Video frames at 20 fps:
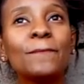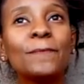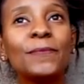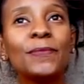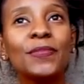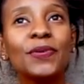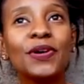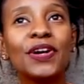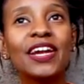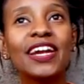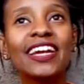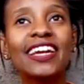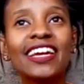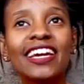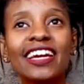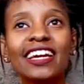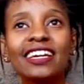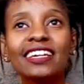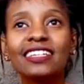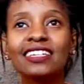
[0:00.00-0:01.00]

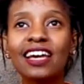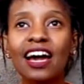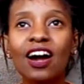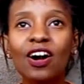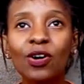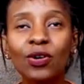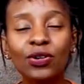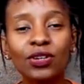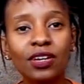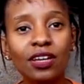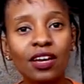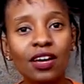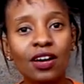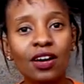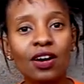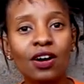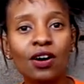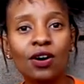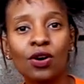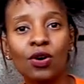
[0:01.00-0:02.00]
breaking down
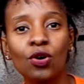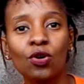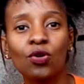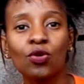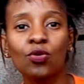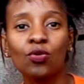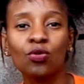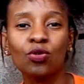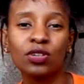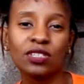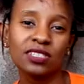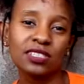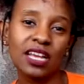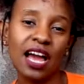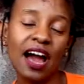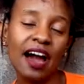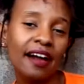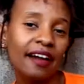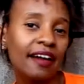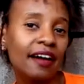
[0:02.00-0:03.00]
what
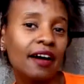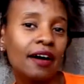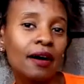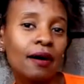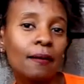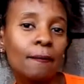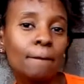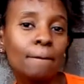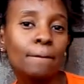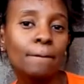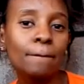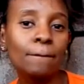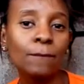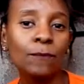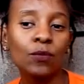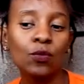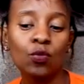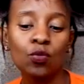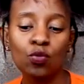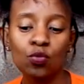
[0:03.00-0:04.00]
I am,
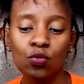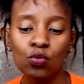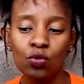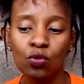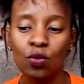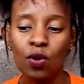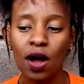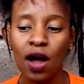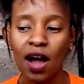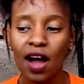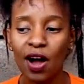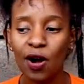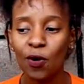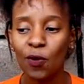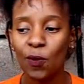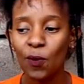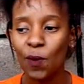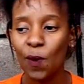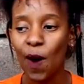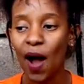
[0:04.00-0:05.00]

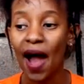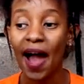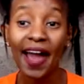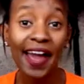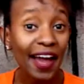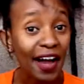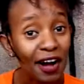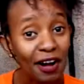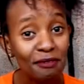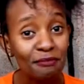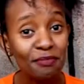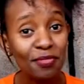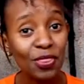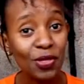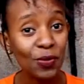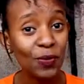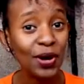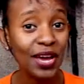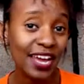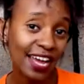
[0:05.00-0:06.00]
how I am, the
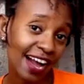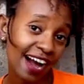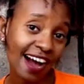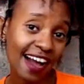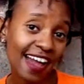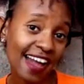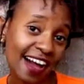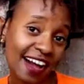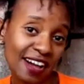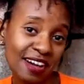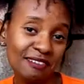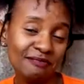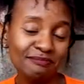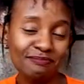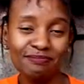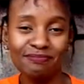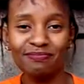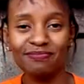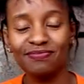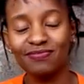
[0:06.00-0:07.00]
way I am.
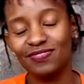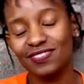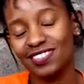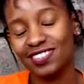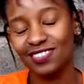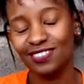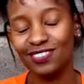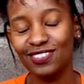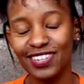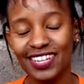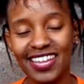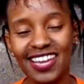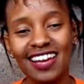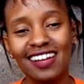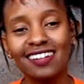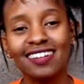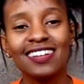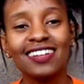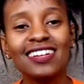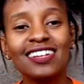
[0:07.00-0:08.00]
So yeah,
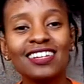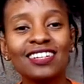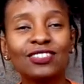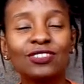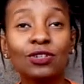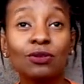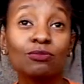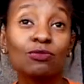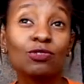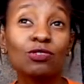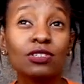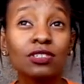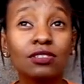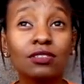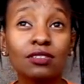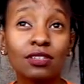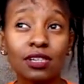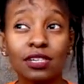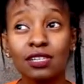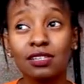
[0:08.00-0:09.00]
so I'm gonna
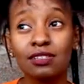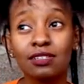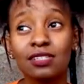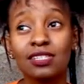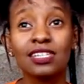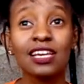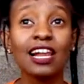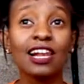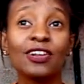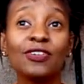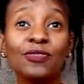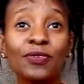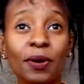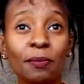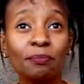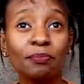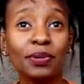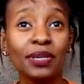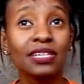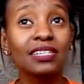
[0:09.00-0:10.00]
just tell you a
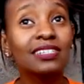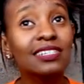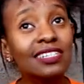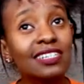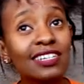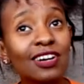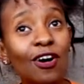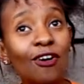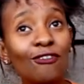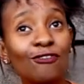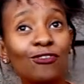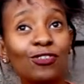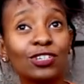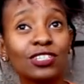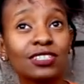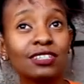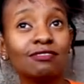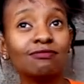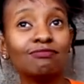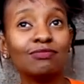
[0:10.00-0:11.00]
bit of what
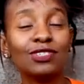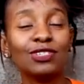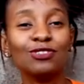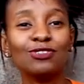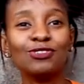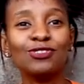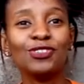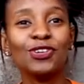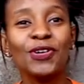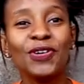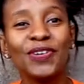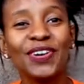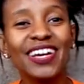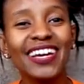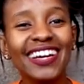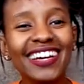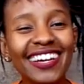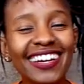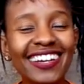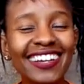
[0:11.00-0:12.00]
I've been
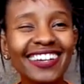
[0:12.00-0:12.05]
doing.